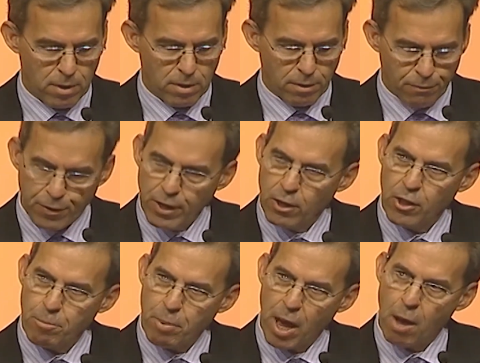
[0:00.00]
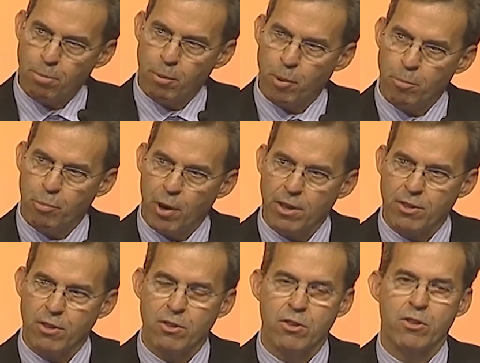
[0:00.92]
to feel the palpable
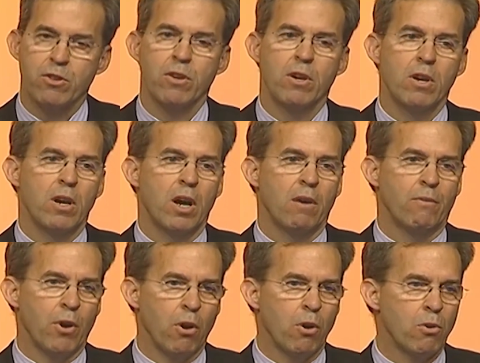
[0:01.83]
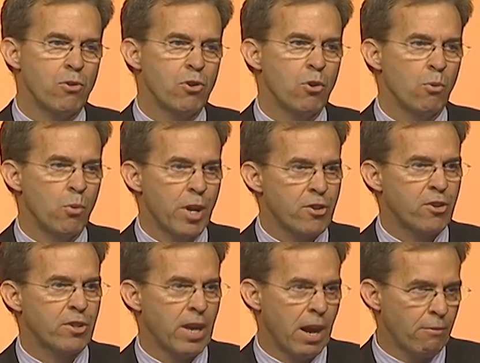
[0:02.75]
presence of those who
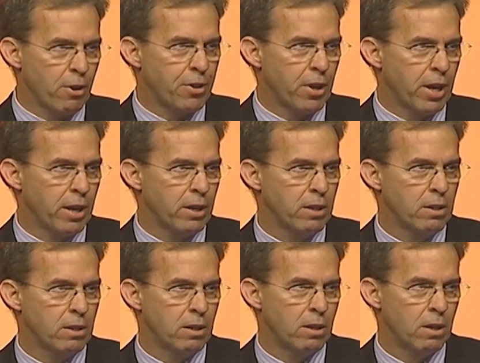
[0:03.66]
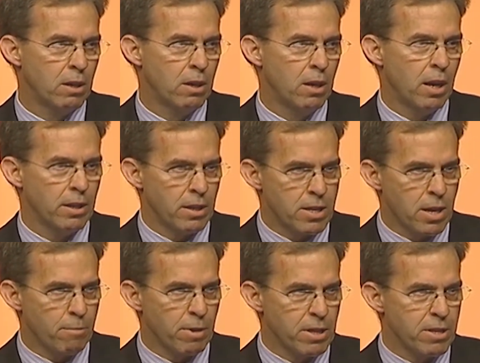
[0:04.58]
risked everything, and in
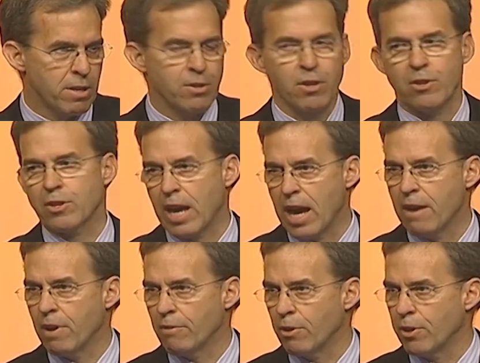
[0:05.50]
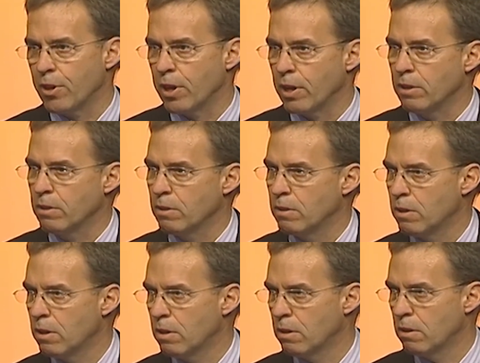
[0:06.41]
some instances gave everything,
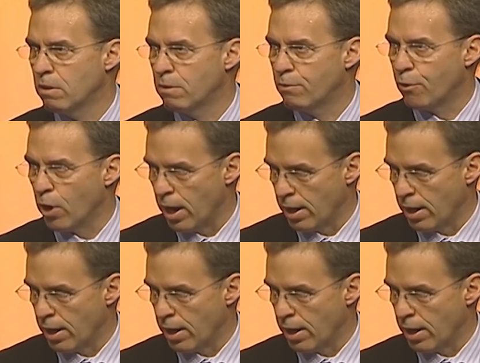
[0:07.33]
for